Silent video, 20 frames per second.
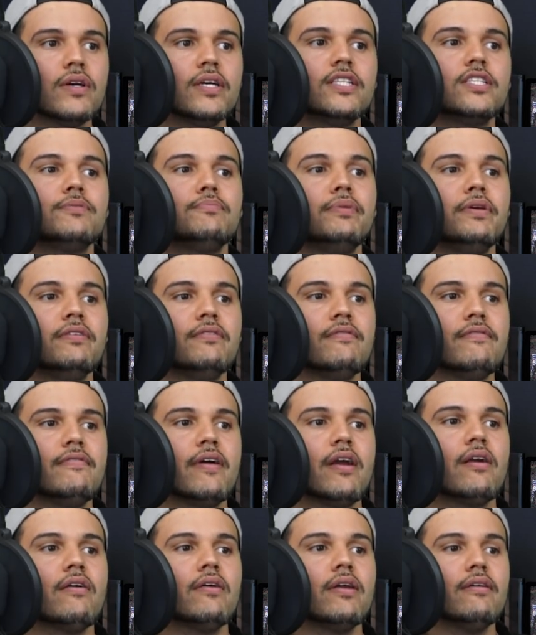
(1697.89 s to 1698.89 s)
it's been
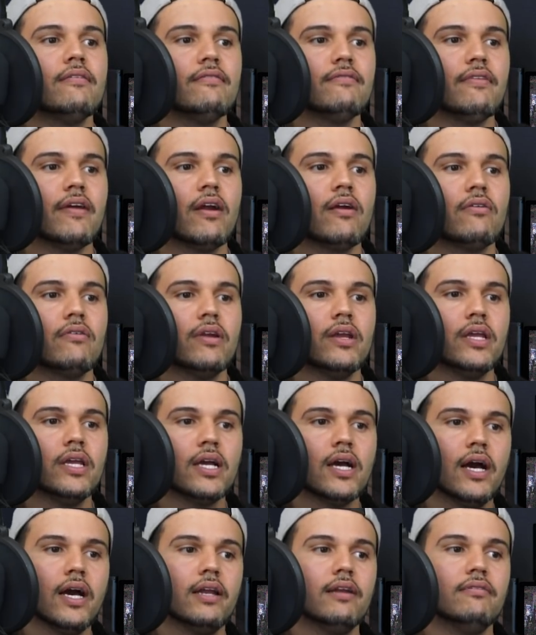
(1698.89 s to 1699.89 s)
very, very
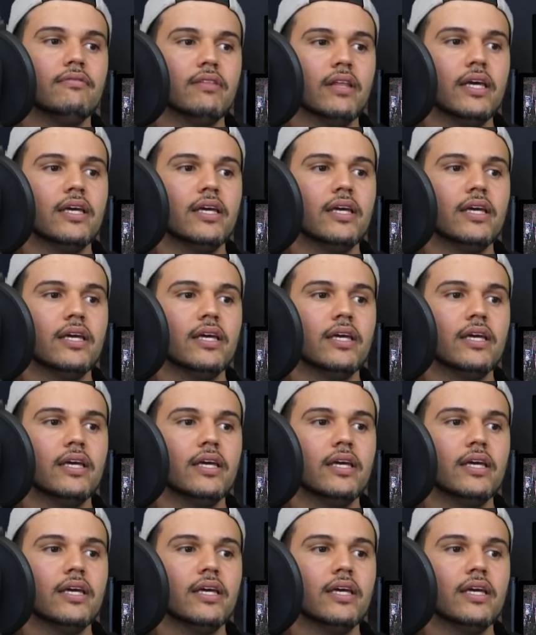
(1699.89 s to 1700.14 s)
kind of